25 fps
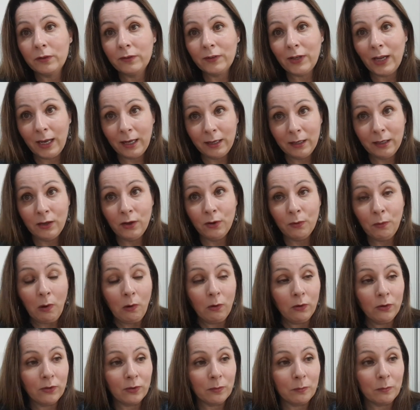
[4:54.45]
10 new
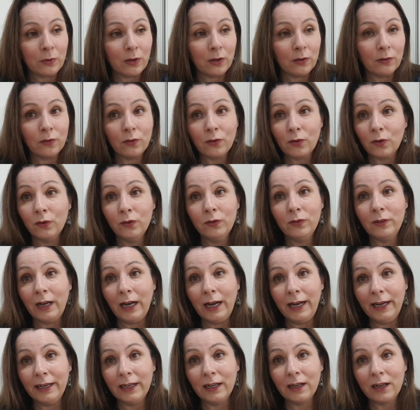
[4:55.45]
items on
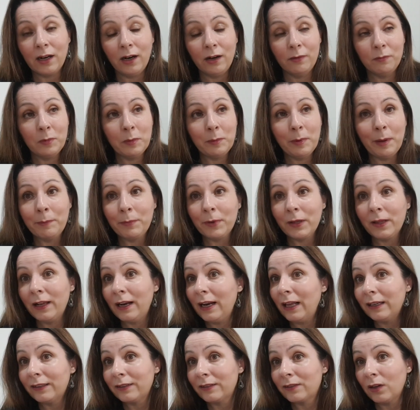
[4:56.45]
Sunday and I can't remember
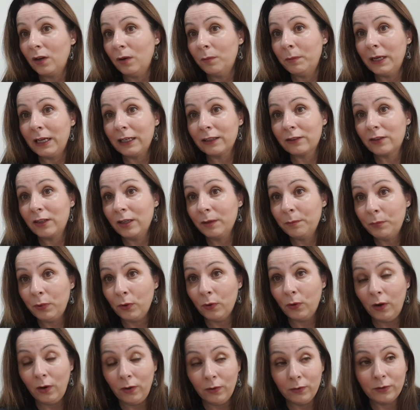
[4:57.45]
the last time I actually
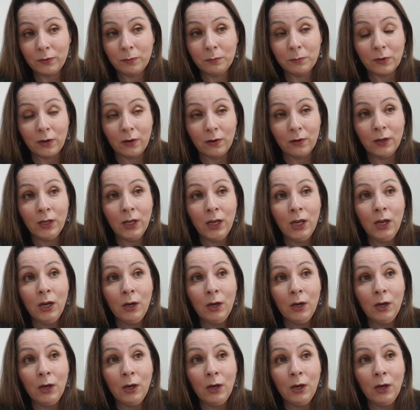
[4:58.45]
put items on,